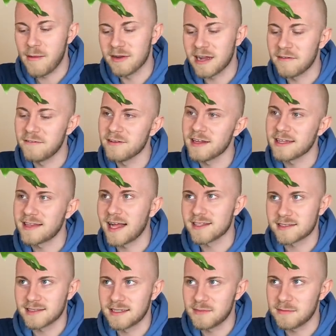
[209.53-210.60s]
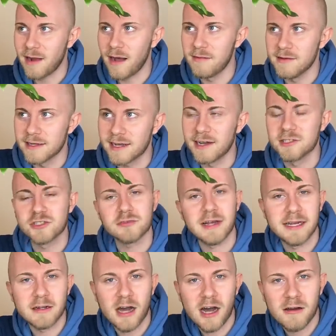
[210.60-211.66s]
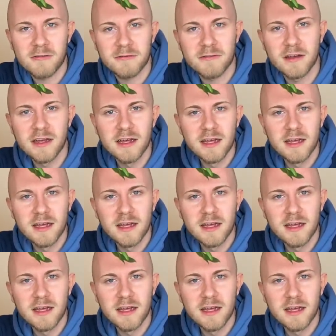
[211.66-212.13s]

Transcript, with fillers: And I feel like that's gonna be probably like a trade-off